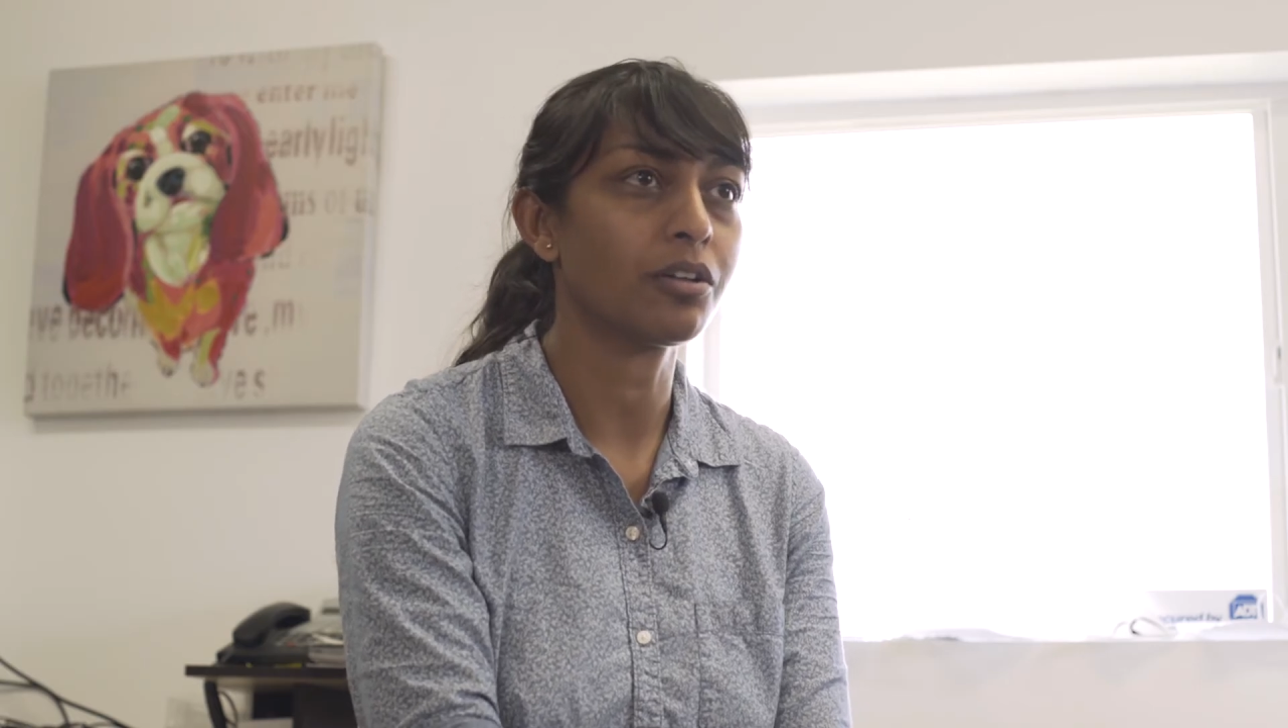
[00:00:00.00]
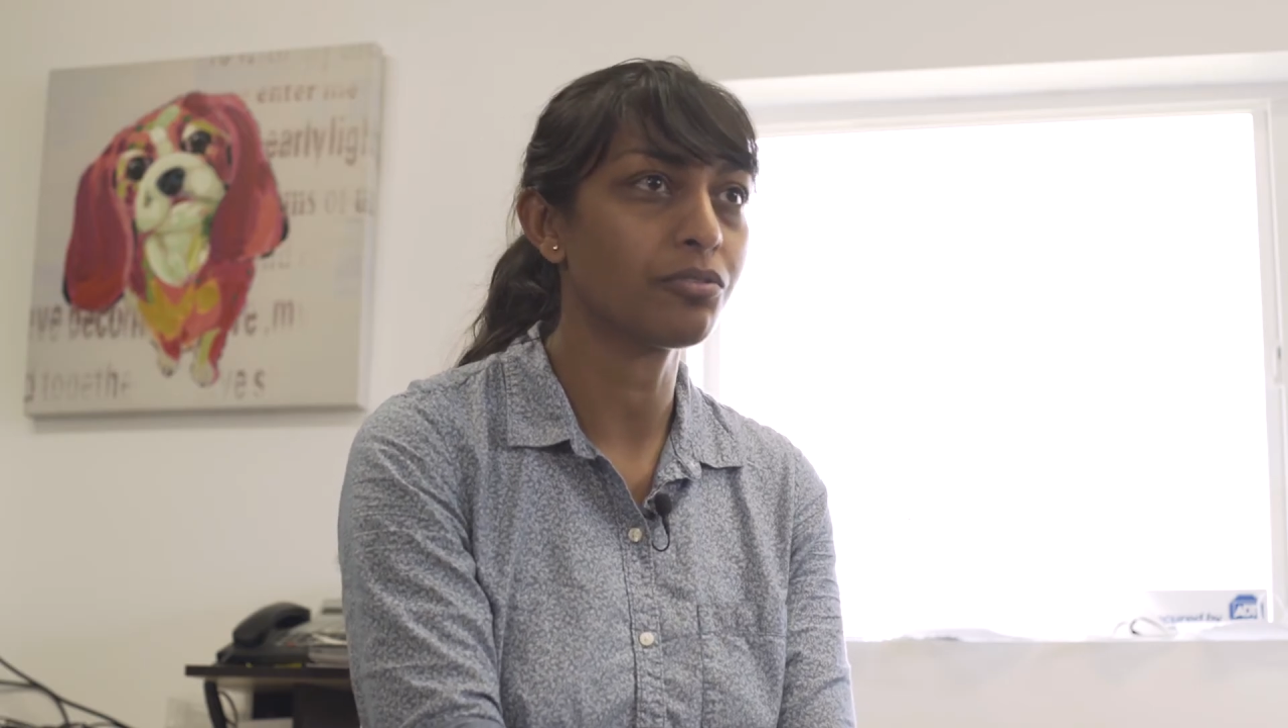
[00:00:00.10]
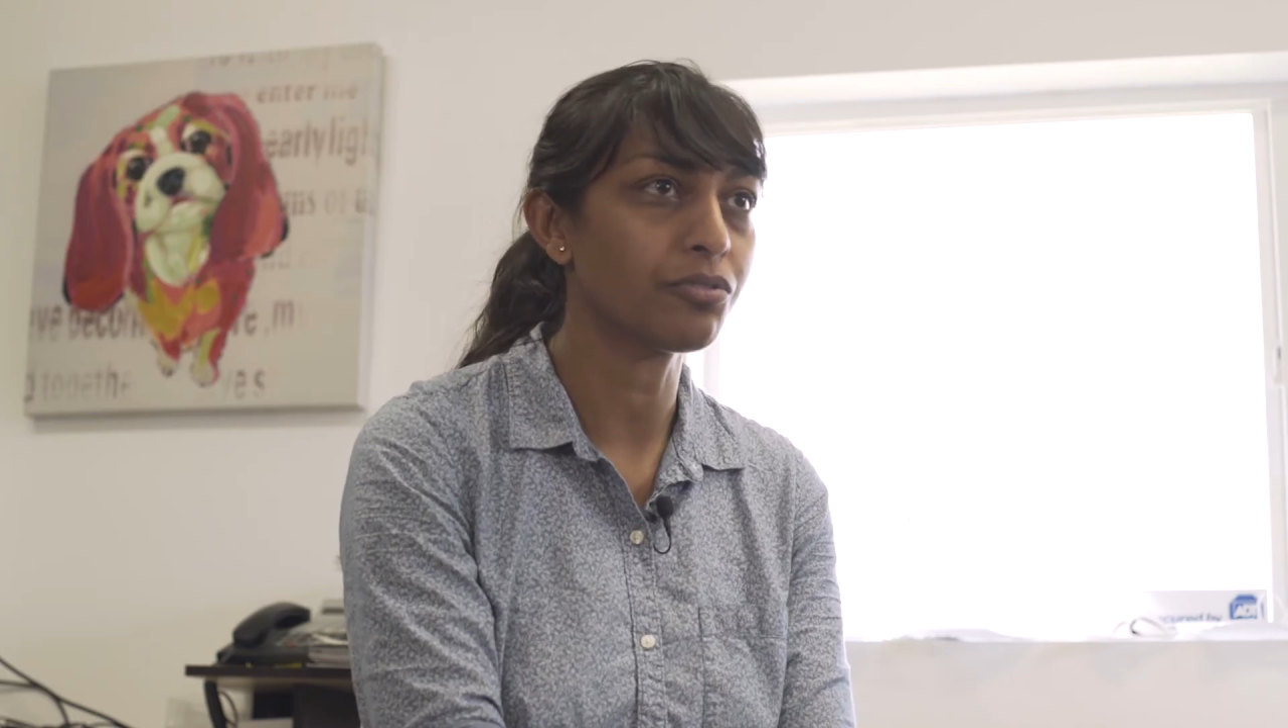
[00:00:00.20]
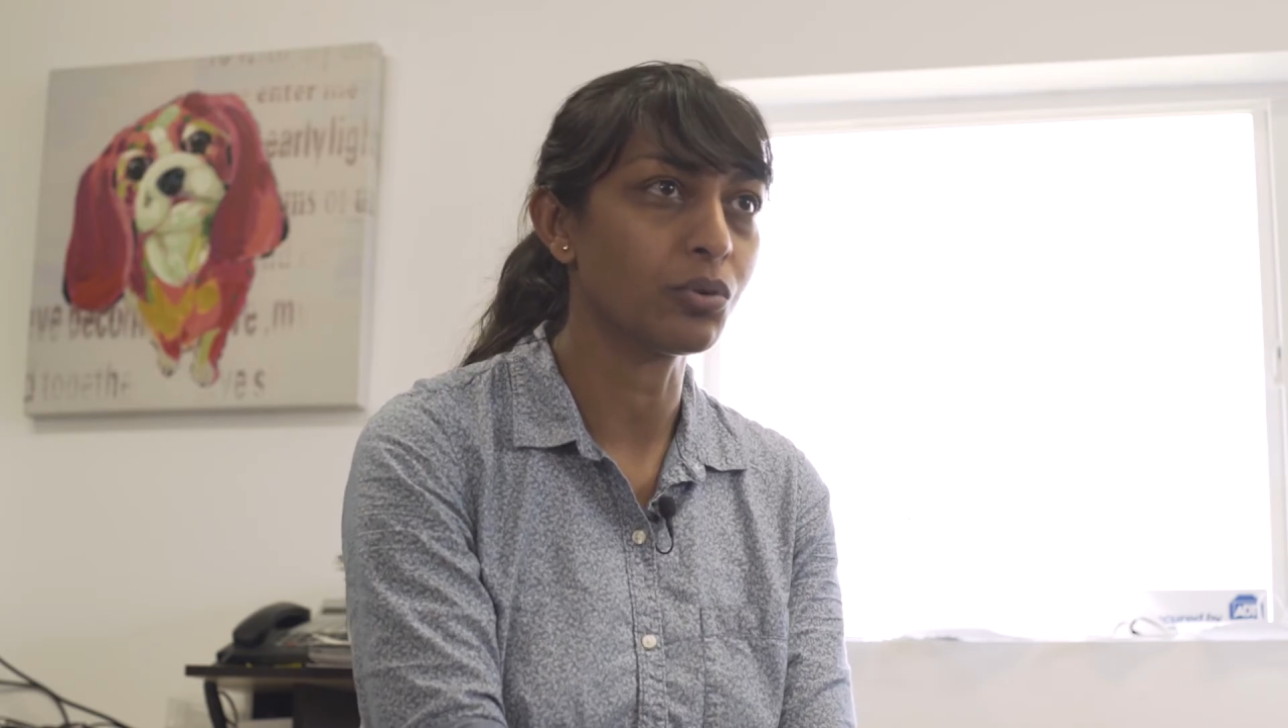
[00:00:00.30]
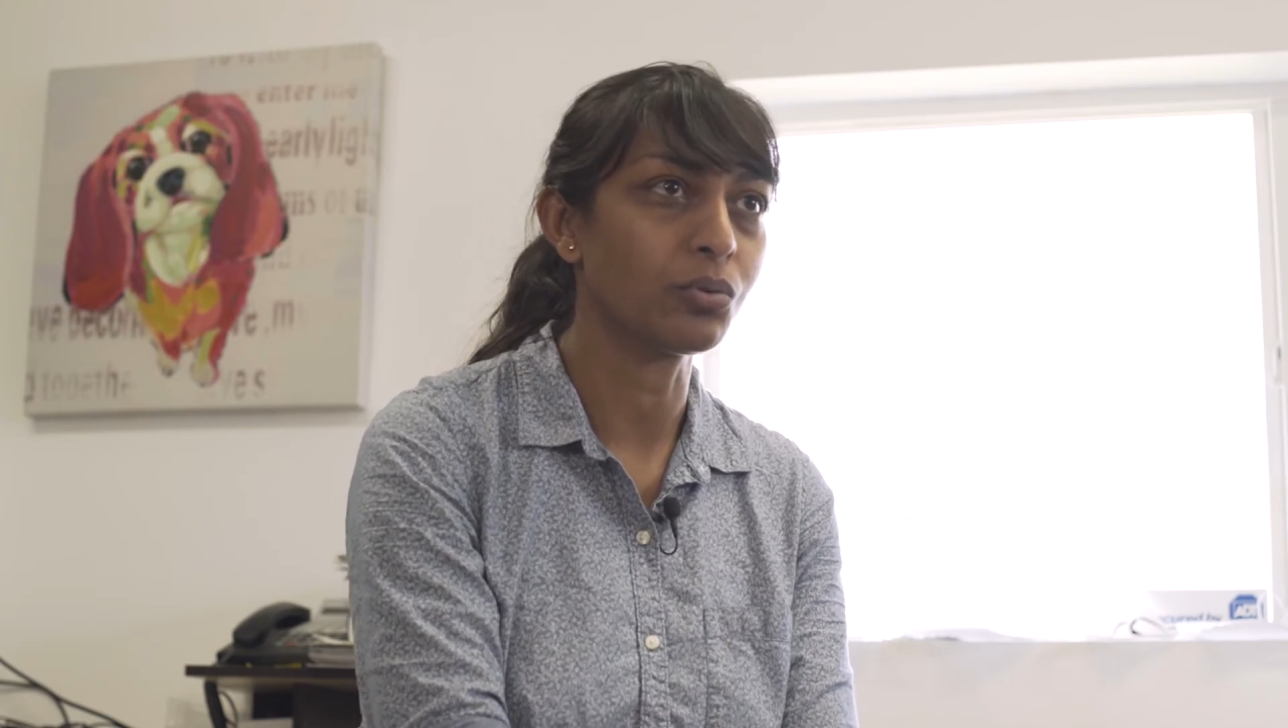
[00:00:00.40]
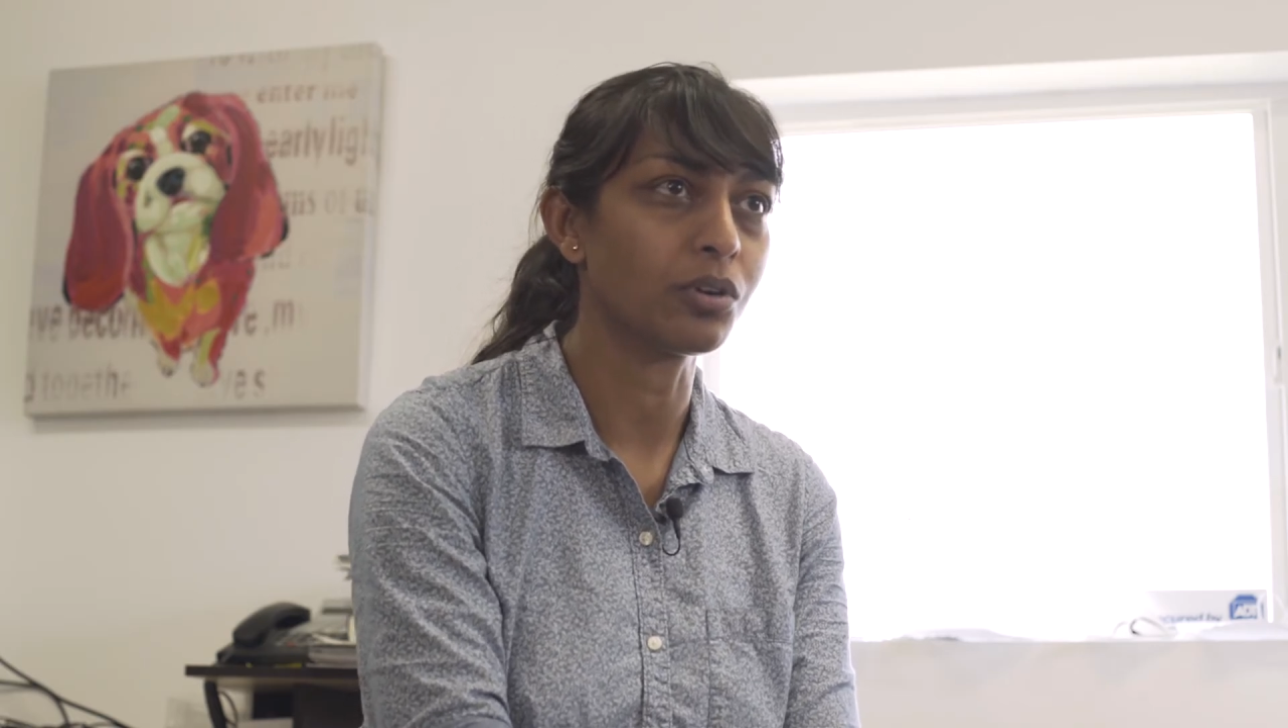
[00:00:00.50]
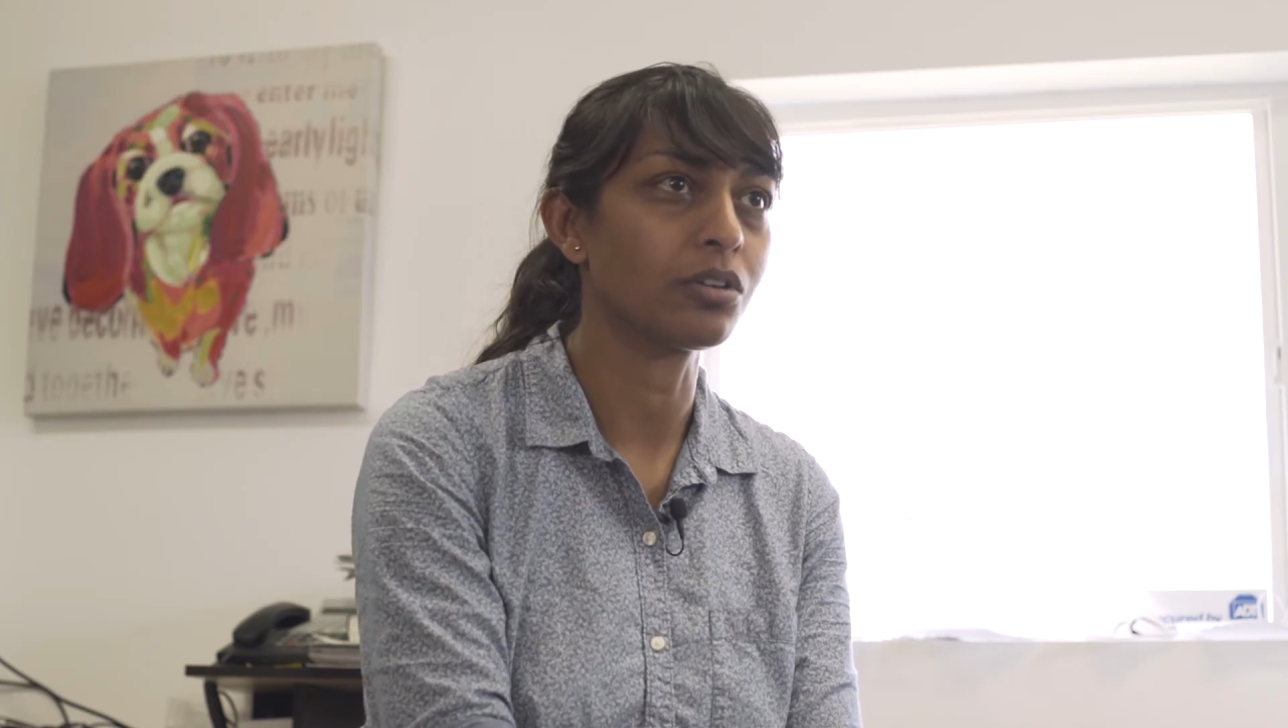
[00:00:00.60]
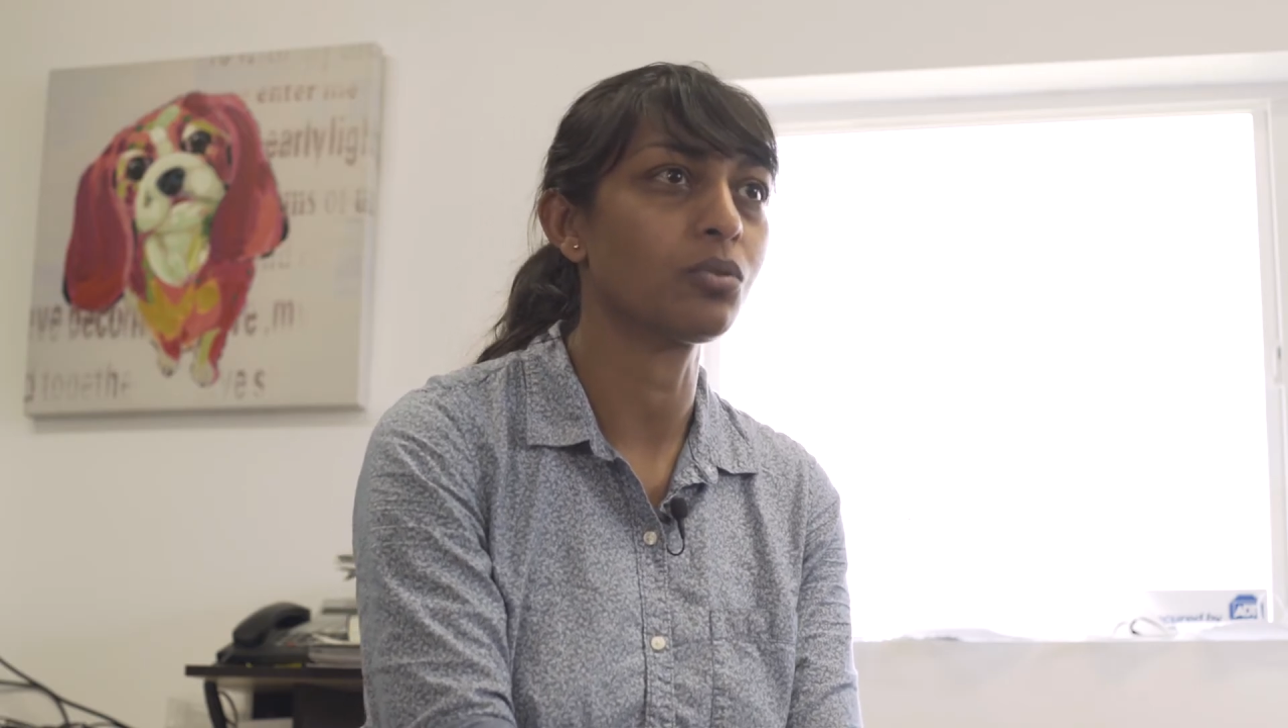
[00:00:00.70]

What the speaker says: on the phone on